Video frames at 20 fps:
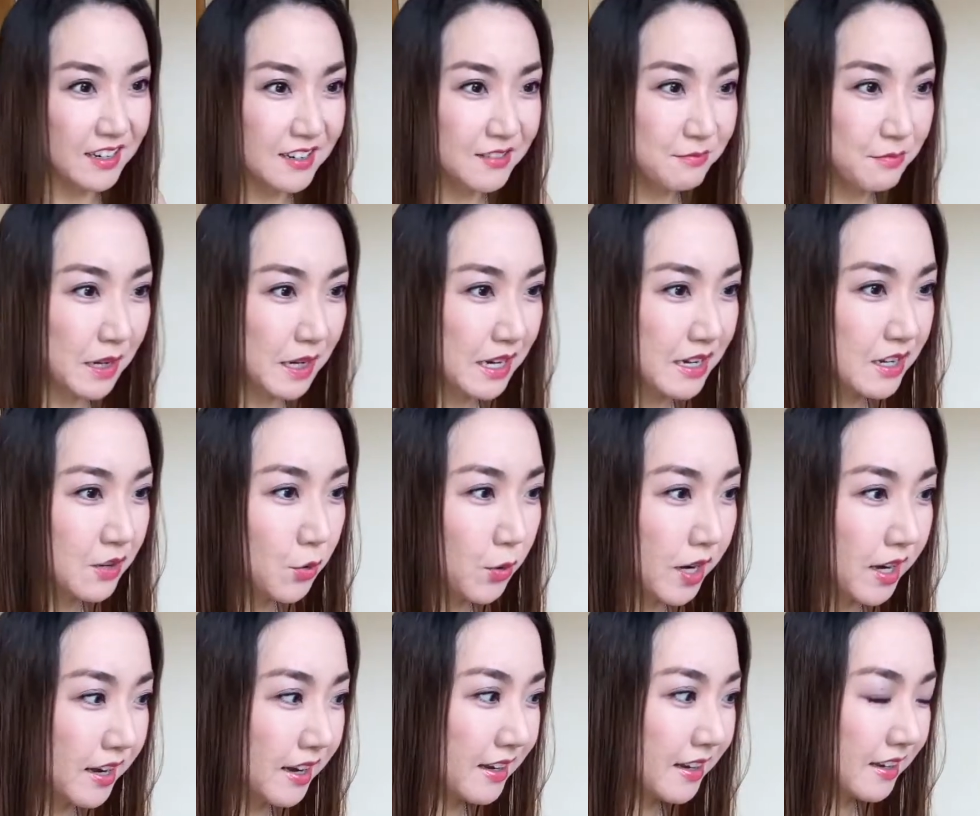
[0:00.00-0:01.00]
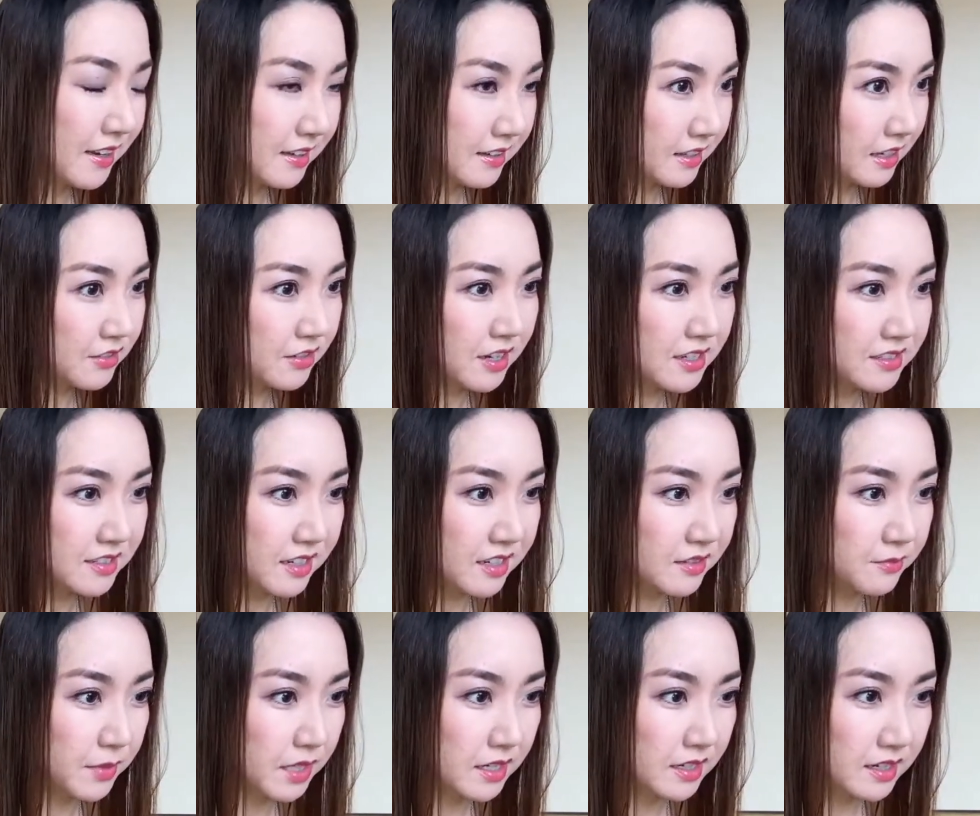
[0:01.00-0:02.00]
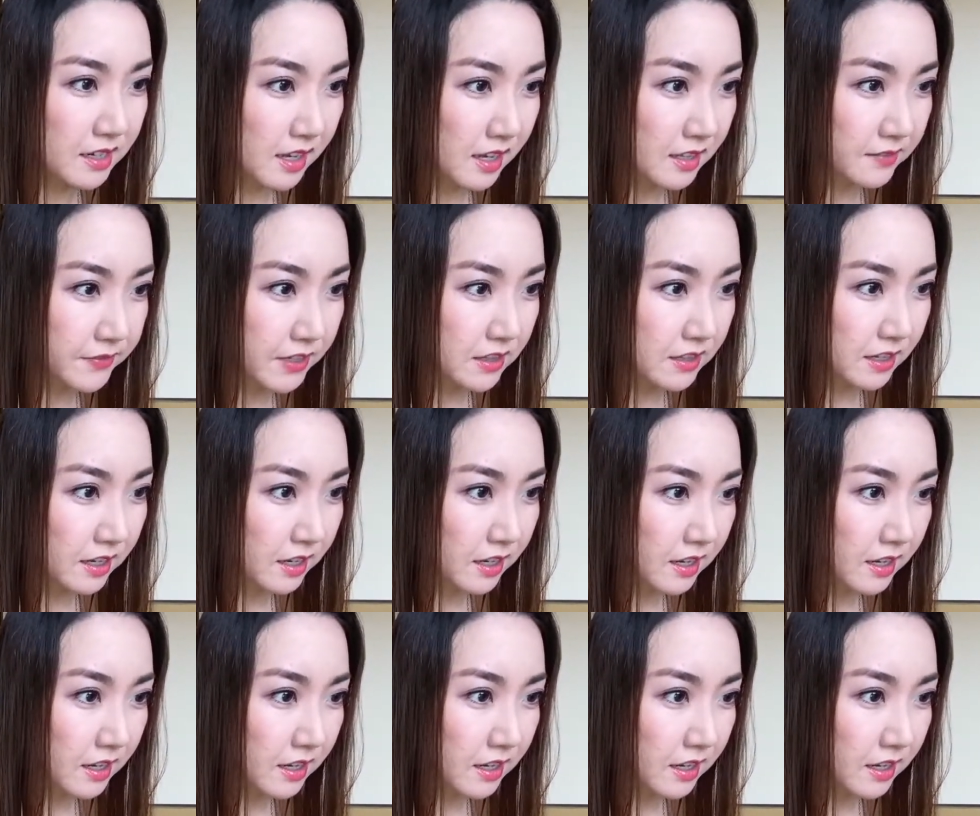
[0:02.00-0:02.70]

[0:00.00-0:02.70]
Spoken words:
But anyway, can you guys hear me and everything?